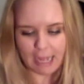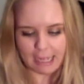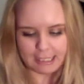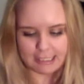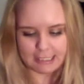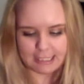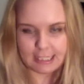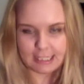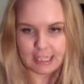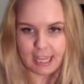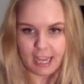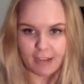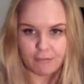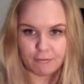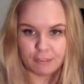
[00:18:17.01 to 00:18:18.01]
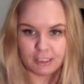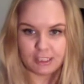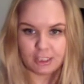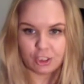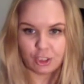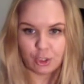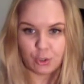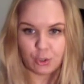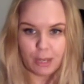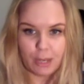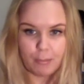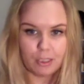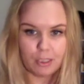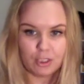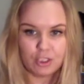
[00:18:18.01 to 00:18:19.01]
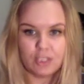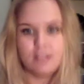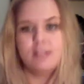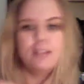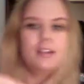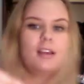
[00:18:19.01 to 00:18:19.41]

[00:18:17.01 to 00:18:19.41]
and they have released 2 nail polishes.